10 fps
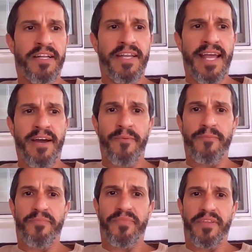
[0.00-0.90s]
Now,
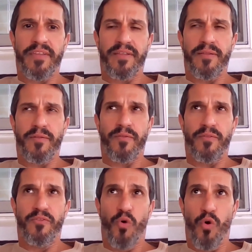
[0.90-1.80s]

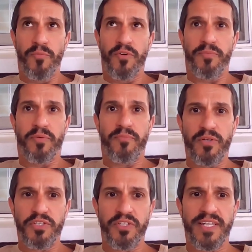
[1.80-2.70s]
normal
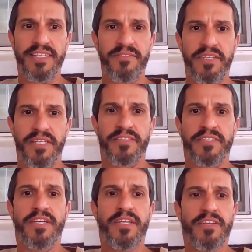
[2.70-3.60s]
promotional
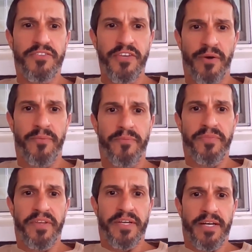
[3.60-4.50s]
activities. So,
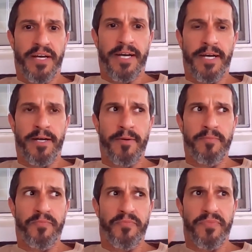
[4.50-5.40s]

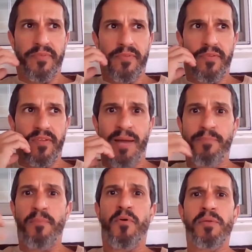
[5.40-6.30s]
I'm
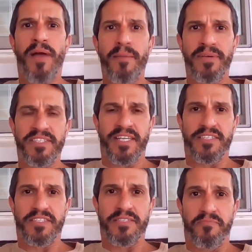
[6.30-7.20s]
promoting my
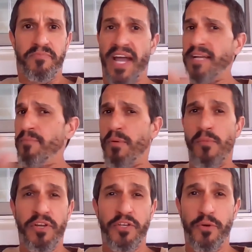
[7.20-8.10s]
business. I can be
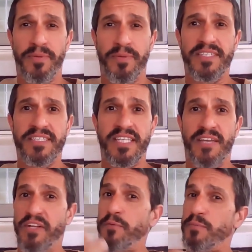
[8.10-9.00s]
promoting your business
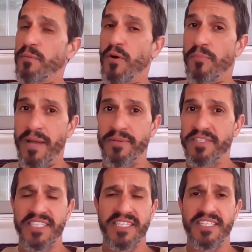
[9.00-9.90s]
if it helps promote my
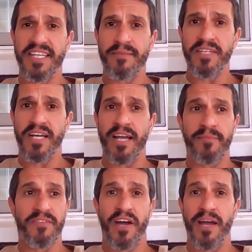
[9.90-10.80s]
business at the same time.
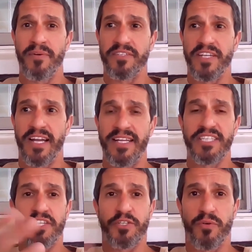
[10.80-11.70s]
And if I'm a title
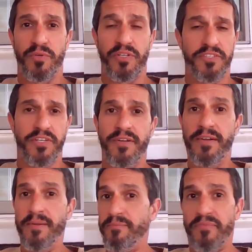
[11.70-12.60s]
agent and you're a realtor,
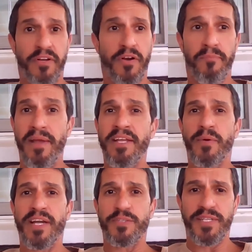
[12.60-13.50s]
there are many
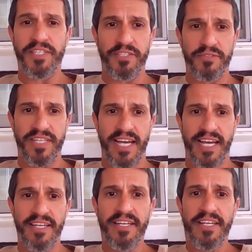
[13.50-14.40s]
ways we can do
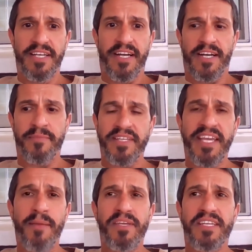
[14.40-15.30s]
that. It
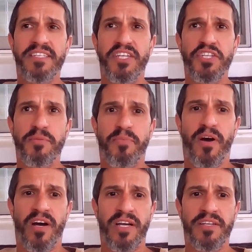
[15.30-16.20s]
can't be conditioned
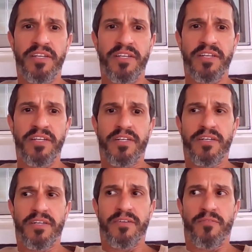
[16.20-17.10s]
upon
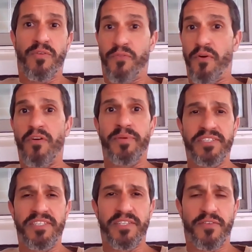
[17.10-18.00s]
referral
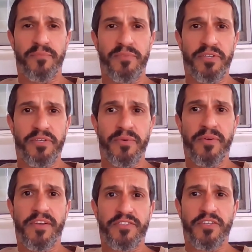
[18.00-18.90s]
business from you.
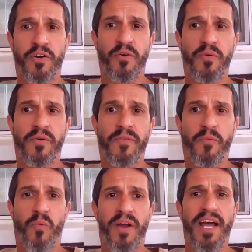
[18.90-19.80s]
So
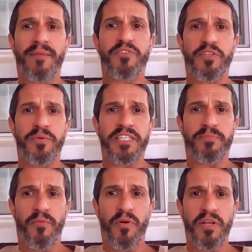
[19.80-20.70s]
what I'm doing is
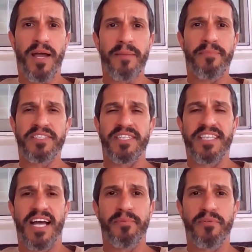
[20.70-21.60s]
promoting my business.
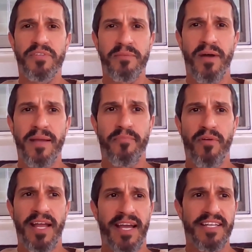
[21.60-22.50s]
I'm building my
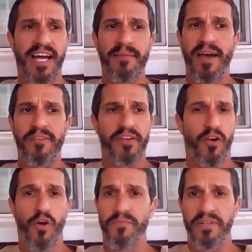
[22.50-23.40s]
brand. I'm out there
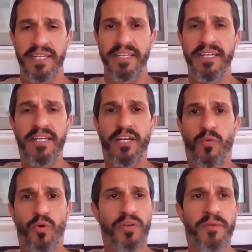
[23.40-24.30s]
hopefully
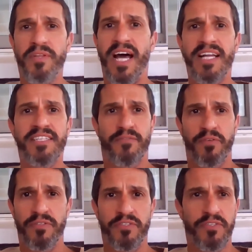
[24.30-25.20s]
working with lots of
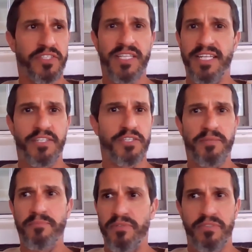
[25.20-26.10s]
realtors and lenders
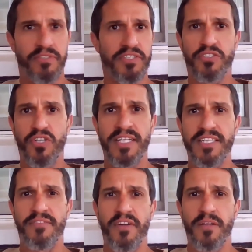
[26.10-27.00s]
and builders and trying to
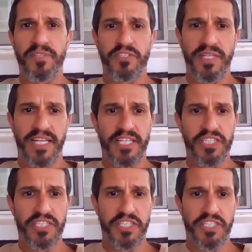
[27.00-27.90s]
develop these
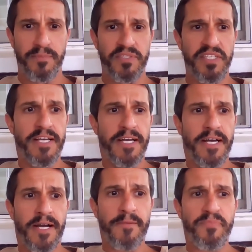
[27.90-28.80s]
relationships.
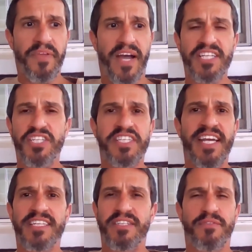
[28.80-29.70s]
I just
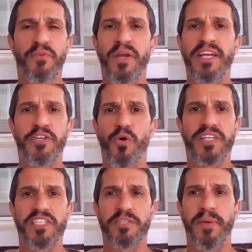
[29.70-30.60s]
can't defray your
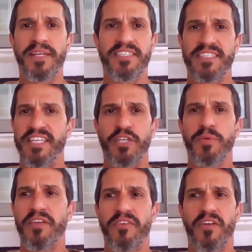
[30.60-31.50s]
expenses that you
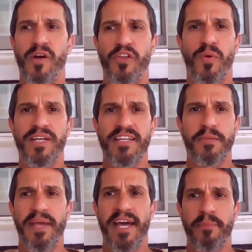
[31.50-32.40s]
would otherwise have to
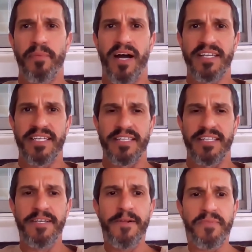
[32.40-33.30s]
pay out of pocket
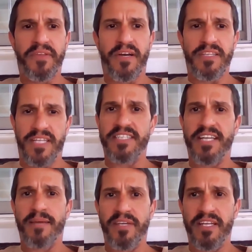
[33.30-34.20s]
unless
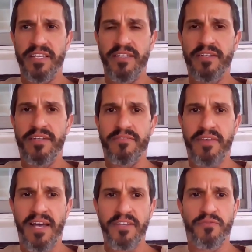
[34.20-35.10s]
I'm getting
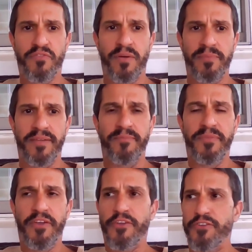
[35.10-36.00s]
value from it.
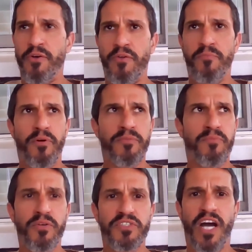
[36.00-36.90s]
So
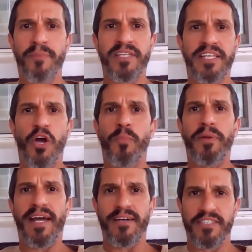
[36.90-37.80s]
most commonly, open
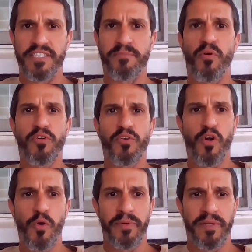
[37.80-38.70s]
houses, broker
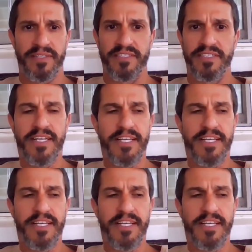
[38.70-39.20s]
opens.